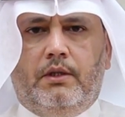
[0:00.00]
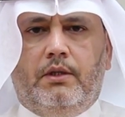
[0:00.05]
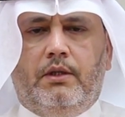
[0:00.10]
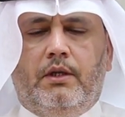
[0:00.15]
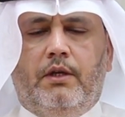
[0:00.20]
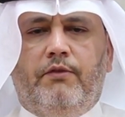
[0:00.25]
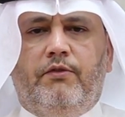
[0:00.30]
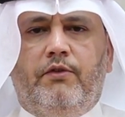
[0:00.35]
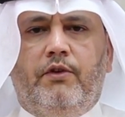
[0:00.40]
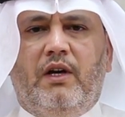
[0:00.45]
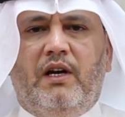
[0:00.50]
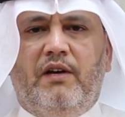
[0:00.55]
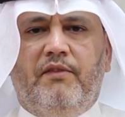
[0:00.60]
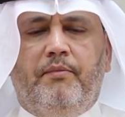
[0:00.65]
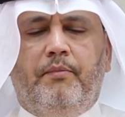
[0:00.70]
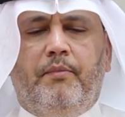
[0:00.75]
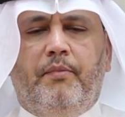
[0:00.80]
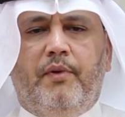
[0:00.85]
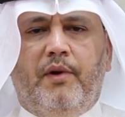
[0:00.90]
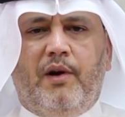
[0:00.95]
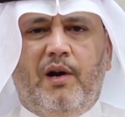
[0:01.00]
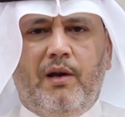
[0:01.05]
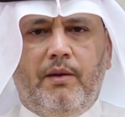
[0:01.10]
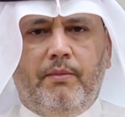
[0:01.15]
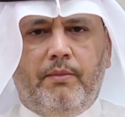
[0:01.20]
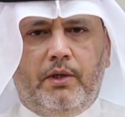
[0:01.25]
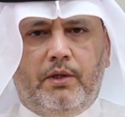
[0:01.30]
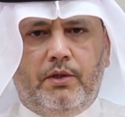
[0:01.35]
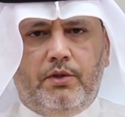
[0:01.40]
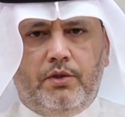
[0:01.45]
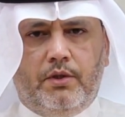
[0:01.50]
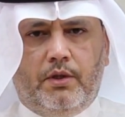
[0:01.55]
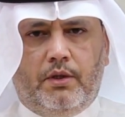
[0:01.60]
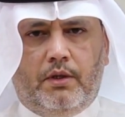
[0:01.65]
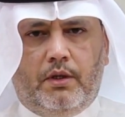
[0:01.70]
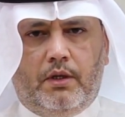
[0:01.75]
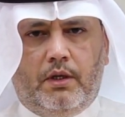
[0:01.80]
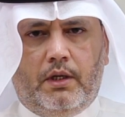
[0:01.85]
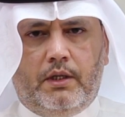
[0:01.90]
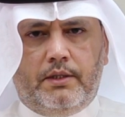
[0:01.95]
If you have primary
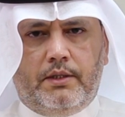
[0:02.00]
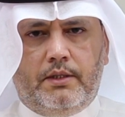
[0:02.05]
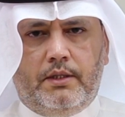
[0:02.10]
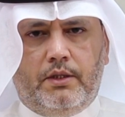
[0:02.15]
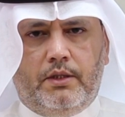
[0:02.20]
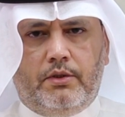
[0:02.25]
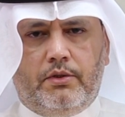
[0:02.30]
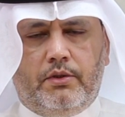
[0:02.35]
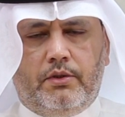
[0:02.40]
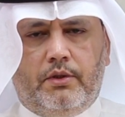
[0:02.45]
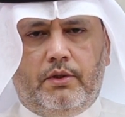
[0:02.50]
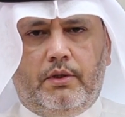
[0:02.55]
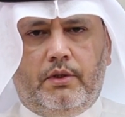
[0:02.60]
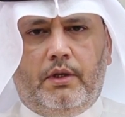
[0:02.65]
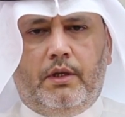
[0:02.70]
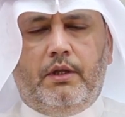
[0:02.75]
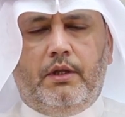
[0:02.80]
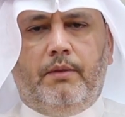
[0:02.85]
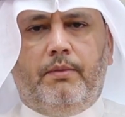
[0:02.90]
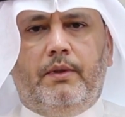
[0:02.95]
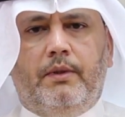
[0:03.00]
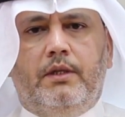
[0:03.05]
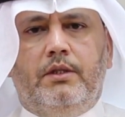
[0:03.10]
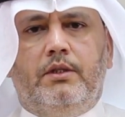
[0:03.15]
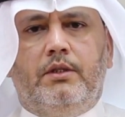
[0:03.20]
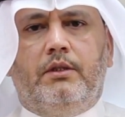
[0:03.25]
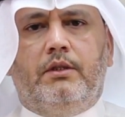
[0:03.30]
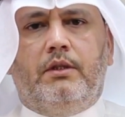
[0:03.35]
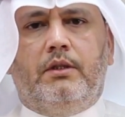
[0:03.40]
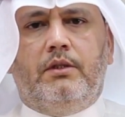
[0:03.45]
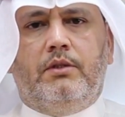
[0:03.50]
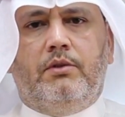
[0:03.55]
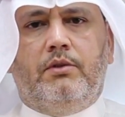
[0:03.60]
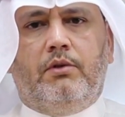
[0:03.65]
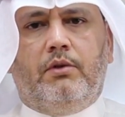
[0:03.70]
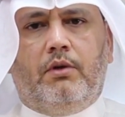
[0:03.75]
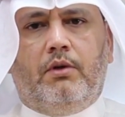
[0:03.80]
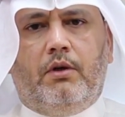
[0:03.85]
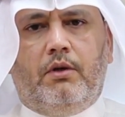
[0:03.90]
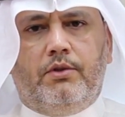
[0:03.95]
generalized seizure and the patient is
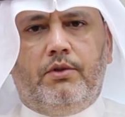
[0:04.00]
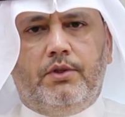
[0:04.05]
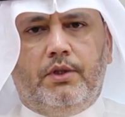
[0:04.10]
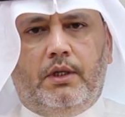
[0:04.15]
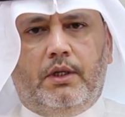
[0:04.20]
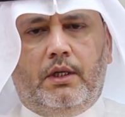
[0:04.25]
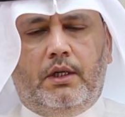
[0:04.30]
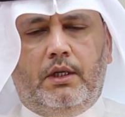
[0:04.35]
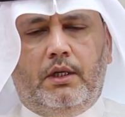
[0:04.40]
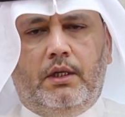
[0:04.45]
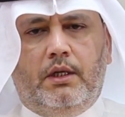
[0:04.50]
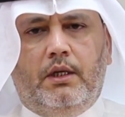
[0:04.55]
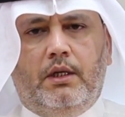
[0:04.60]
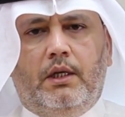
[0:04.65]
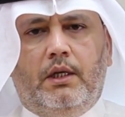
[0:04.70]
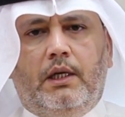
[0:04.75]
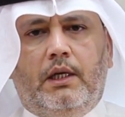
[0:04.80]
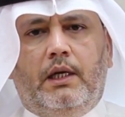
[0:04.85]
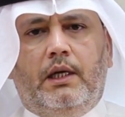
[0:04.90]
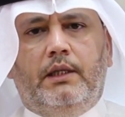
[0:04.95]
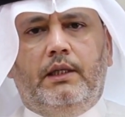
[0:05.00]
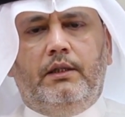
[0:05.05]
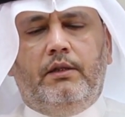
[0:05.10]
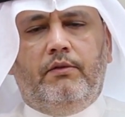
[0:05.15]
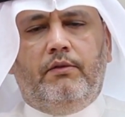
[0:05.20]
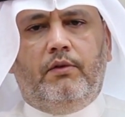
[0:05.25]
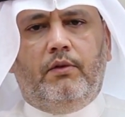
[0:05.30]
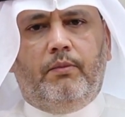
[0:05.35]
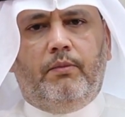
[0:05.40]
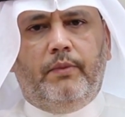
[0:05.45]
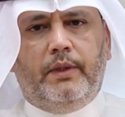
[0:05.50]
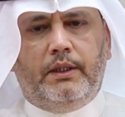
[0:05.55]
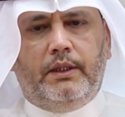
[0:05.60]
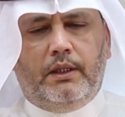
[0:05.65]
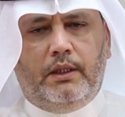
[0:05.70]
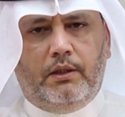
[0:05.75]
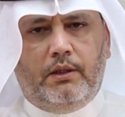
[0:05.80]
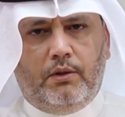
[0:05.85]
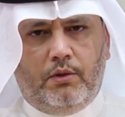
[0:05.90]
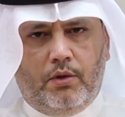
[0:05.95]
neurologically and
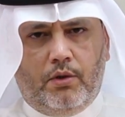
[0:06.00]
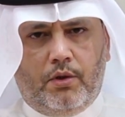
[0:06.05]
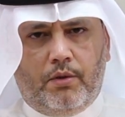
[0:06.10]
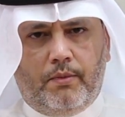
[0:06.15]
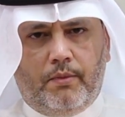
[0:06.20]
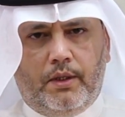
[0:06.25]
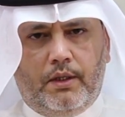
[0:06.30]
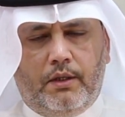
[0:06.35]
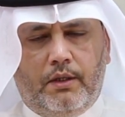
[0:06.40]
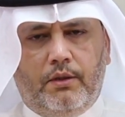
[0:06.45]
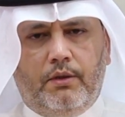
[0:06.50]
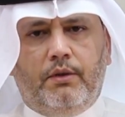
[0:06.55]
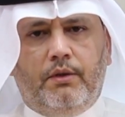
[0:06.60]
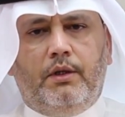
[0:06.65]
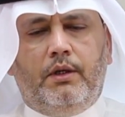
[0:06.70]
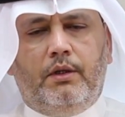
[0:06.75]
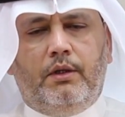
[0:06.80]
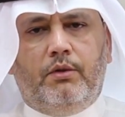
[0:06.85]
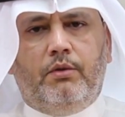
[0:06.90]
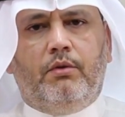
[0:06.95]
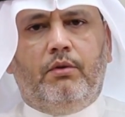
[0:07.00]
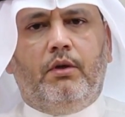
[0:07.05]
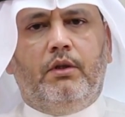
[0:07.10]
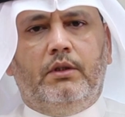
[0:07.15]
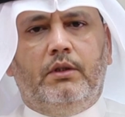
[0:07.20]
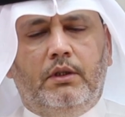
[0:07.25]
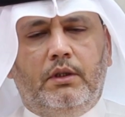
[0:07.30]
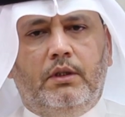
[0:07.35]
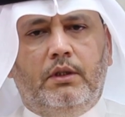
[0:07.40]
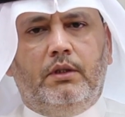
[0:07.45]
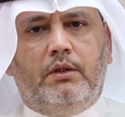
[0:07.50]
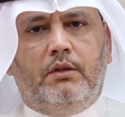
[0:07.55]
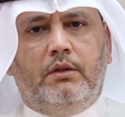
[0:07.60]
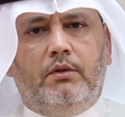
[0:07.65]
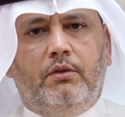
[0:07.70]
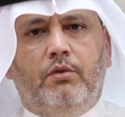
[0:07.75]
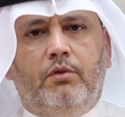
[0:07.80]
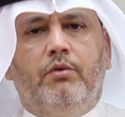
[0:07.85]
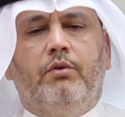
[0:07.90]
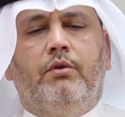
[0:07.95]
developmentally normal, you really do not need
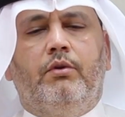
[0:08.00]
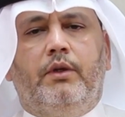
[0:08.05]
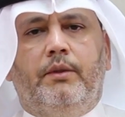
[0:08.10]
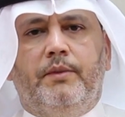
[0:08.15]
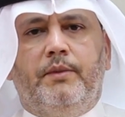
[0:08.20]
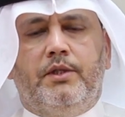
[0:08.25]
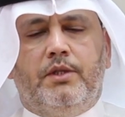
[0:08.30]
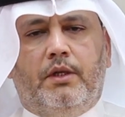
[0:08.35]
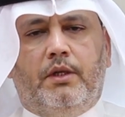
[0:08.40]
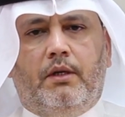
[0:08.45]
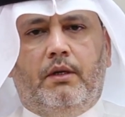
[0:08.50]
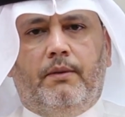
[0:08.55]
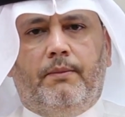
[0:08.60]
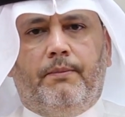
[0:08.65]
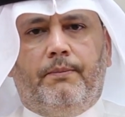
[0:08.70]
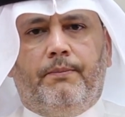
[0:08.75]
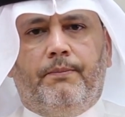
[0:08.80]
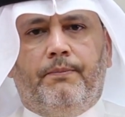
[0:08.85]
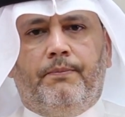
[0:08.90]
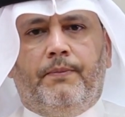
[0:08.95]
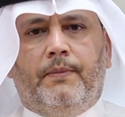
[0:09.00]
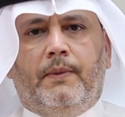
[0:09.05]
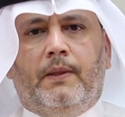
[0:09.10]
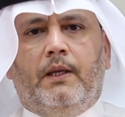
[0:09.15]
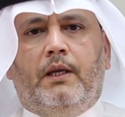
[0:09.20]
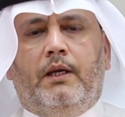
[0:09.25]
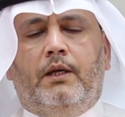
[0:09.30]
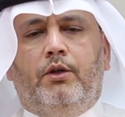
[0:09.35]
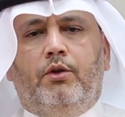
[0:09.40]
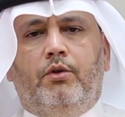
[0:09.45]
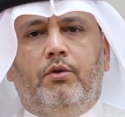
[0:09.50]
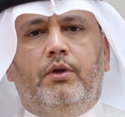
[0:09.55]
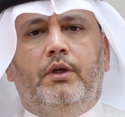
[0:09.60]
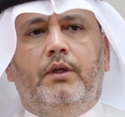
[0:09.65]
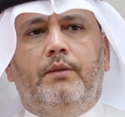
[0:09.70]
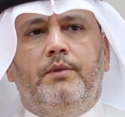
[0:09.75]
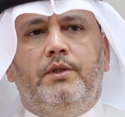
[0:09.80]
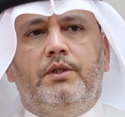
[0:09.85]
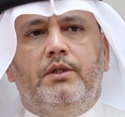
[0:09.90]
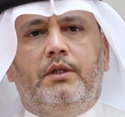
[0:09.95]
neuroimaging.
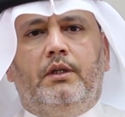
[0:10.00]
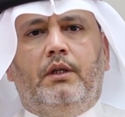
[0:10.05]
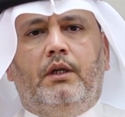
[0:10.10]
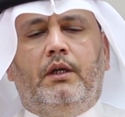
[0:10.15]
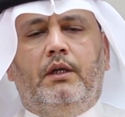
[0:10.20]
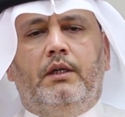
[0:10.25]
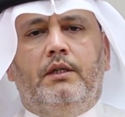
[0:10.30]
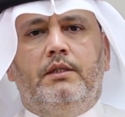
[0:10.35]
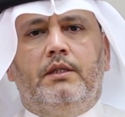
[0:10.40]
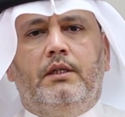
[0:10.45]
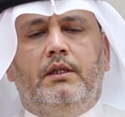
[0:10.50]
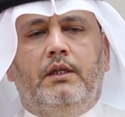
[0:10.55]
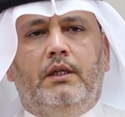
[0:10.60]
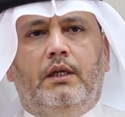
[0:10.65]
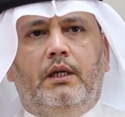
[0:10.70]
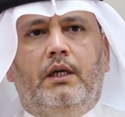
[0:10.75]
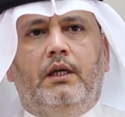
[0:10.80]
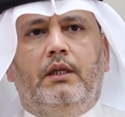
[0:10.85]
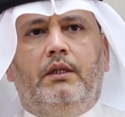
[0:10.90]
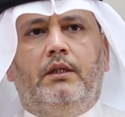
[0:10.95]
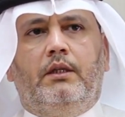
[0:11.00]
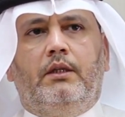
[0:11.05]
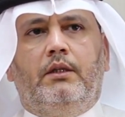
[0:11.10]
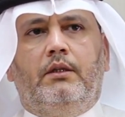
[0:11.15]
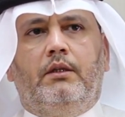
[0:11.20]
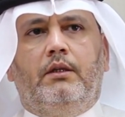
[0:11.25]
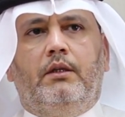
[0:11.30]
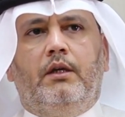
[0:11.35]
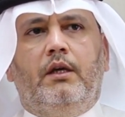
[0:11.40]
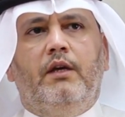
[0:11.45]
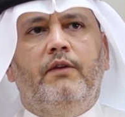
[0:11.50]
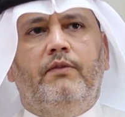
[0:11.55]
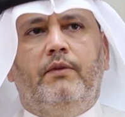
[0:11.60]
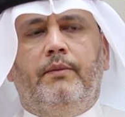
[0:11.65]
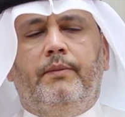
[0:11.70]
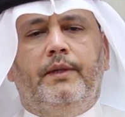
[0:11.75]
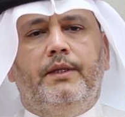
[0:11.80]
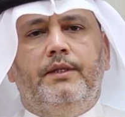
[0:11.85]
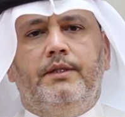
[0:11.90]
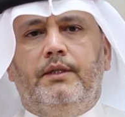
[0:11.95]
Neuroimaging is indicated if the
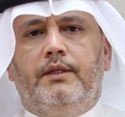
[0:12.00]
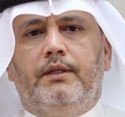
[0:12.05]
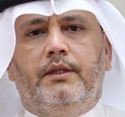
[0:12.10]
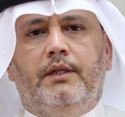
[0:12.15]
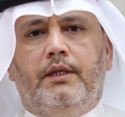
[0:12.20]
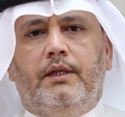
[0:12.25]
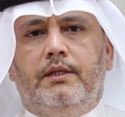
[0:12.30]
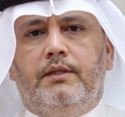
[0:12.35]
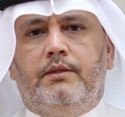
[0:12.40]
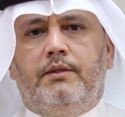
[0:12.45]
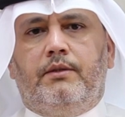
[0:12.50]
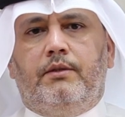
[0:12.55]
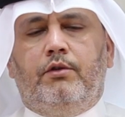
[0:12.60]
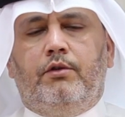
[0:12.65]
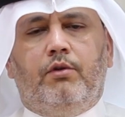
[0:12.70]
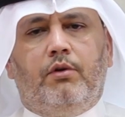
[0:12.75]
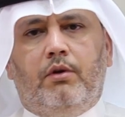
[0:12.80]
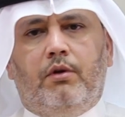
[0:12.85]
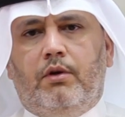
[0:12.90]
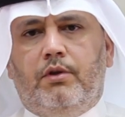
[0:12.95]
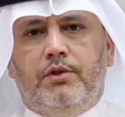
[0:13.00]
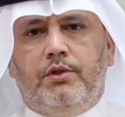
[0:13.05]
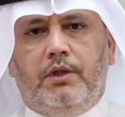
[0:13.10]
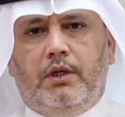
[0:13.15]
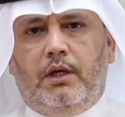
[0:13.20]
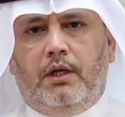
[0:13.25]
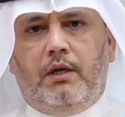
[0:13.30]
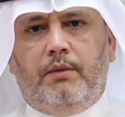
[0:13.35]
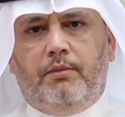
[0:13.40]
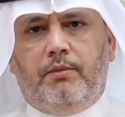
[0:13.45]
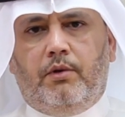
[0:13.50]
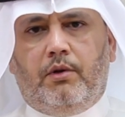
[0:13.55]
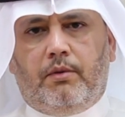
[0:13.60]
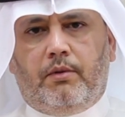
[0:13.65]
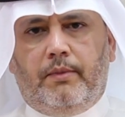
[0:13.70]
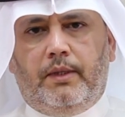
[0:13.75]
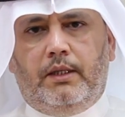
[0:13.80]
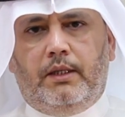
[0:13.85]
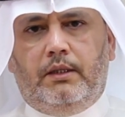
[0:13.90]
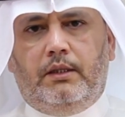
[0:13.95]
patient has neurological
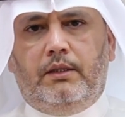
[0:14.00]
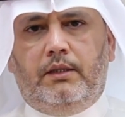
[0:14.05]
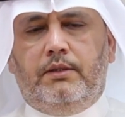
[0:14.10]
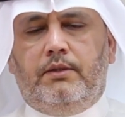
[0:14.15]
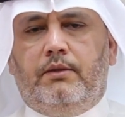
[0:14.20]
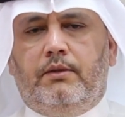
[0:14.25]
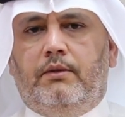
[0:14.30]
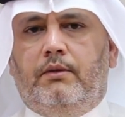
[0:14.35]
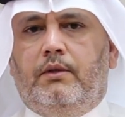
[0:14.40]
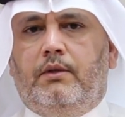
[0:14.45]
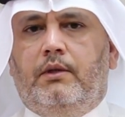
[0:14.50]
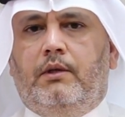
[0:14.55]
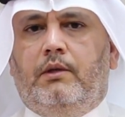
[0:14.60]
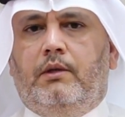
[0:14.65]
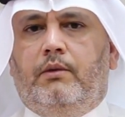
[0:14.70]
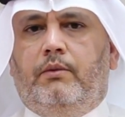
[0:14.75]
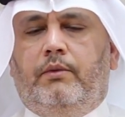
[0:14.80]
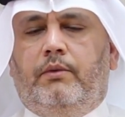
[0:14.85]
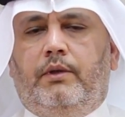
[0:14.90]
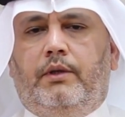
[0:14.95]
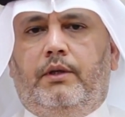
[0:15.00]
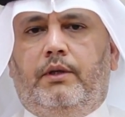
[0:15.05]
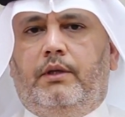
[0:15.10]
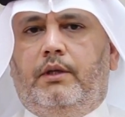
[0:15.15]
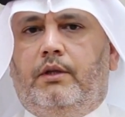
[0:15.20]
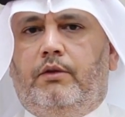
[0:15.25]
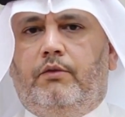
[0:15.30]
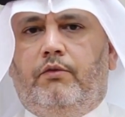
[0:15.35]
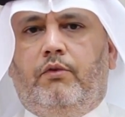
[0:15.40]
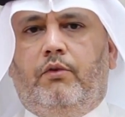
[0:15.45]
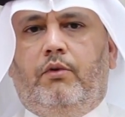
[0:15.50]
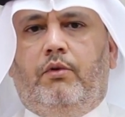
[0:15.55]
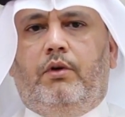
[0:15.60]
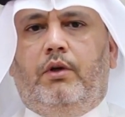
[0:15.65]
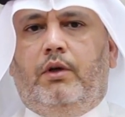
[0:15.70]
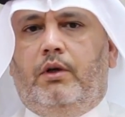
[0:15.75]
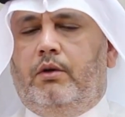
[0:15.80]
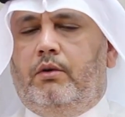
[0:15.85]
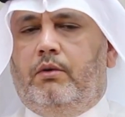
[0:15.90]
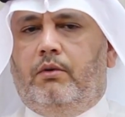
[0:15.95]
abnormalities, whether that
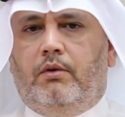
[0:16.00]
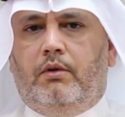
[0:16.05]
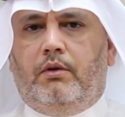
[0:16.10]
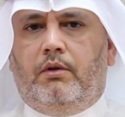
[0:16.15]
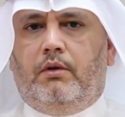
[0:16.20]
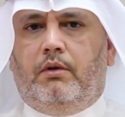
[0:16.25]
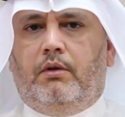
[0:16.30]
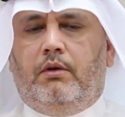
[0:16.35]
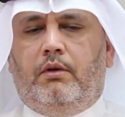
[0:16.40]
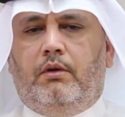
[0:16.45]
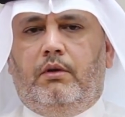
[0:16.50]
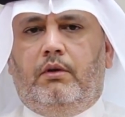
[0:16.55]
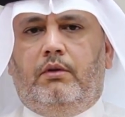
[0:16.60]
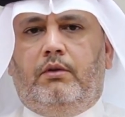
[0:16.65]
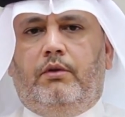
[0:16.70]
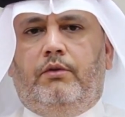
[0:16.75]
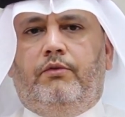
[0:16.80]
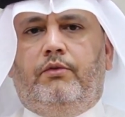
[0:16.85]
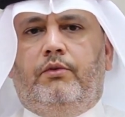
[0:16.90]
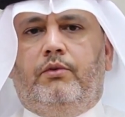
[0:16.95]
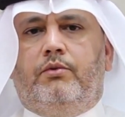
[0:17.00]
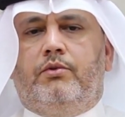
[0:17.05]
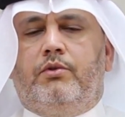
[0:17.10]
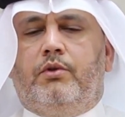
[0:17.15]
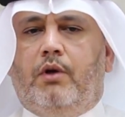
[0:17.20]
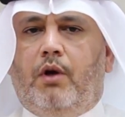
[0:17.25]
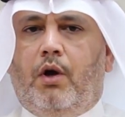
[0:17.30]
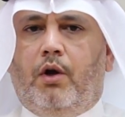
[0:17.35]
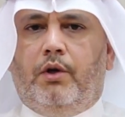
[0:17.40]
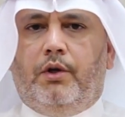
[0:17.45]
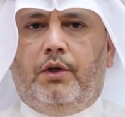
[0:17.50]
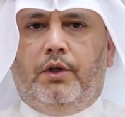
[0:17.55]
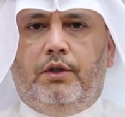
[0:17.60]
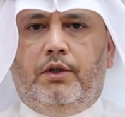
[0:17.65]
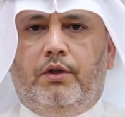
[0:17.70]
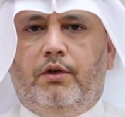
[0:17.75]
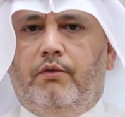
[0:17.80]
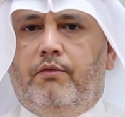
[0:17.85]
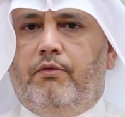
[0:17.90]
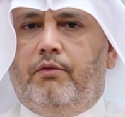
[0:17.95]
focal or diffuse
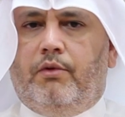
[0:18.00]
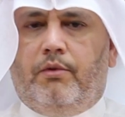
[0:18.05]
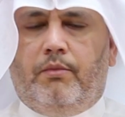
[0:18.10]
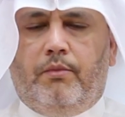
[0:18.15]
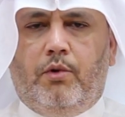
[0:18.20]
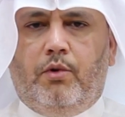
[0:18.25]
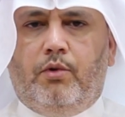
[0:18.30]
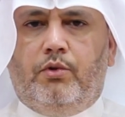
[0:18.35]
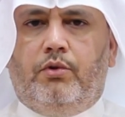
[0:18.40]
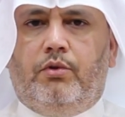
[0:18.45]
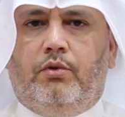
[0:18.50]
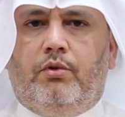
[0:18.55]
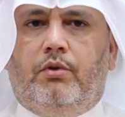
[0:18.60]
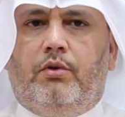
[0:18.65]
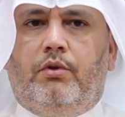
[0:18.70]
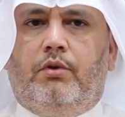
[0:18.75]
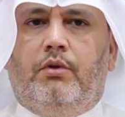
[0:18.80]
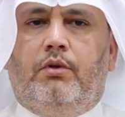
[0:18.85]
cognitive or motor,